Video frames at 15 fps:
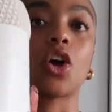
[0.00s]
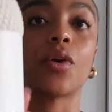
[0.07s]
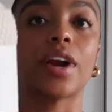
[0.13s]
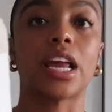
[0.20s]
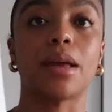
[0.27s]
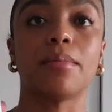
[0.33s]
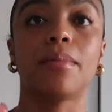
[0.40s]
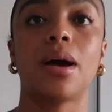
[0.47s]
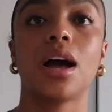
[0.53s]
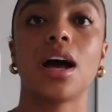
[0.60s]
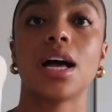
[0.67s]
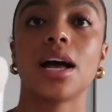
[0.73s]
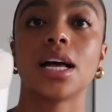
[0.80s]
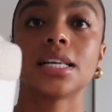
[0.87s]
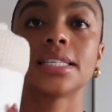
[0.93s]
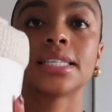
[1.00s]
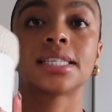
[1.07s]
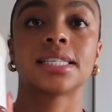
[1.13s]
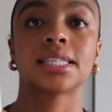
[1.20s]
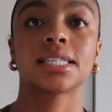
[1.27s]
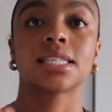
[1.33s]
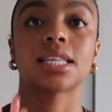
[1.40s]
cream
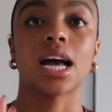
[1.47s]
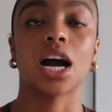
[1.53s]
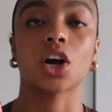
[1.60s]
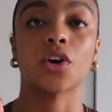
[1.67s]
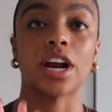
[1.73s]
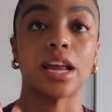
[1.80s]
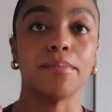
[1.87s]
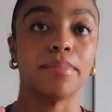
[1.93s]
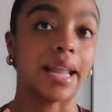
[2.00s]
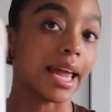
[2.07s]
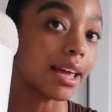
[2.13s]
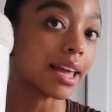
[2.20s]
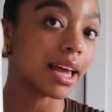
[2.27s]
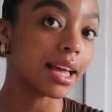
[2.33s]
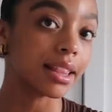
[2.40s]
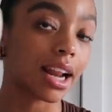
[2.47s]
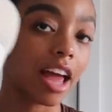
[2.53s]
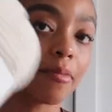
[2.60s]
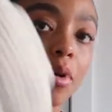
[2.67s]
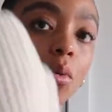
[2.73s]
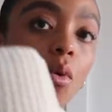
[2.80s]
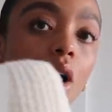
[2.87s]
blanket that
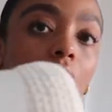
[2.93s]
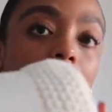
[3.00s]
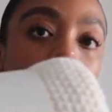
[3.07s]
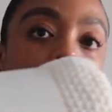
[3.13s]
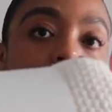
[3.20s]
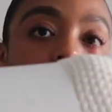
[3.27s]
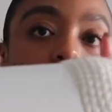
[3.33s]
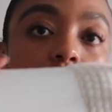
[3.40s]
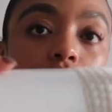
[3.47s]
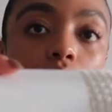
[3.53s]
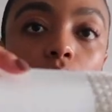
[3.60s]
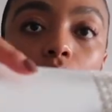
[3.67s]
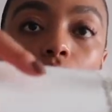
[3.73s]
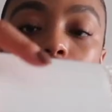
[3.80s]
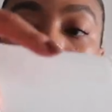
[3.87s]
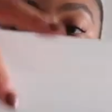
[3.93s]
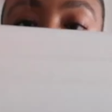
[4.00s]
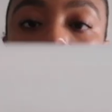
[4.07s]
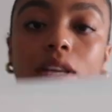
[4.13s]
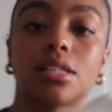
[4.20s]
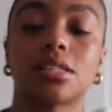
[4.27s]
I've been wanting. So hopefully you can